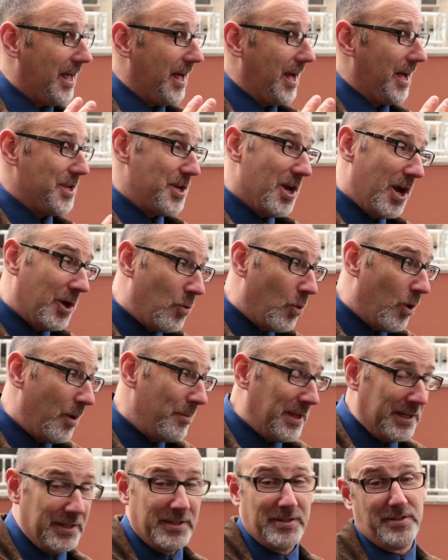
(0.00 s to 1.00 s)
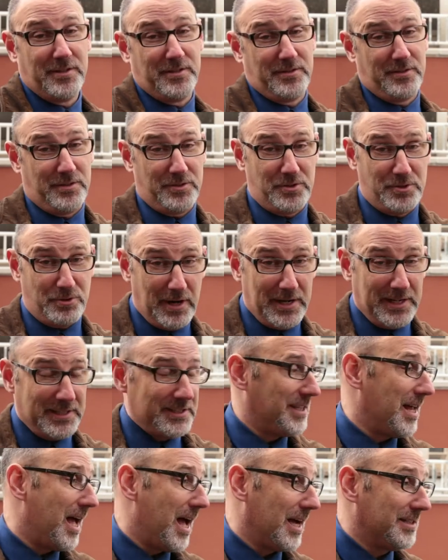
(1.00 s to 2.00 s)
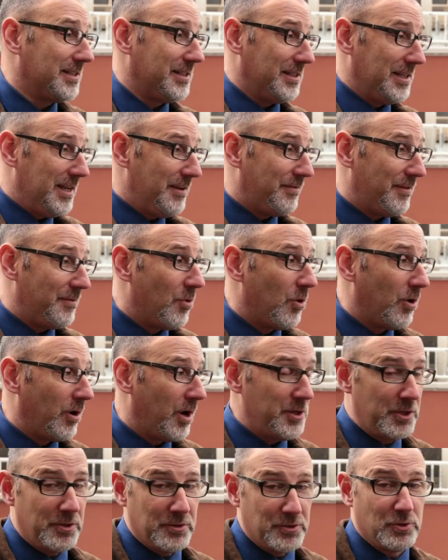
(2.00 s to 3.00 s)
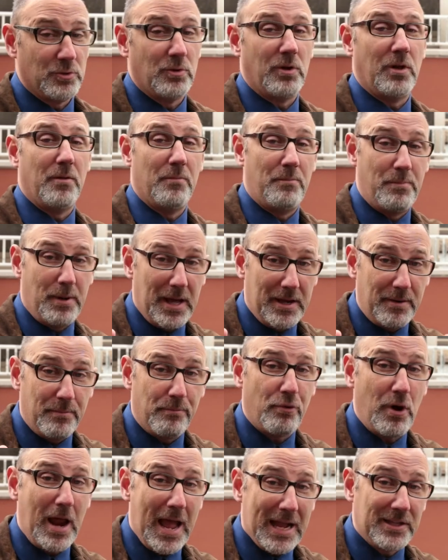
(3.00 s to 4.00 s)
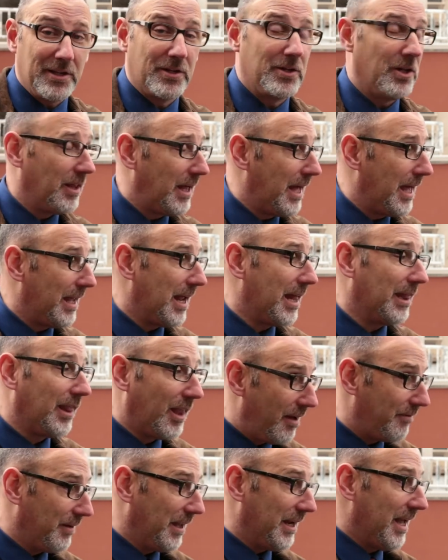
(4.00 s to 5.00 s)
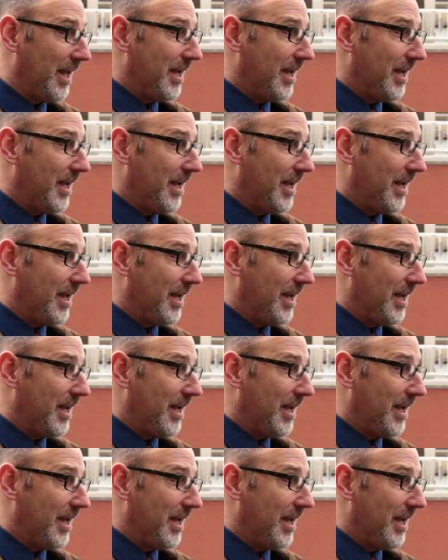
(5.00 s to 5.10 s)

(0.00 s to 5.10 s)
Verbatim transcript: A young woman trading stocks, even more unusual, but practical, and I love it.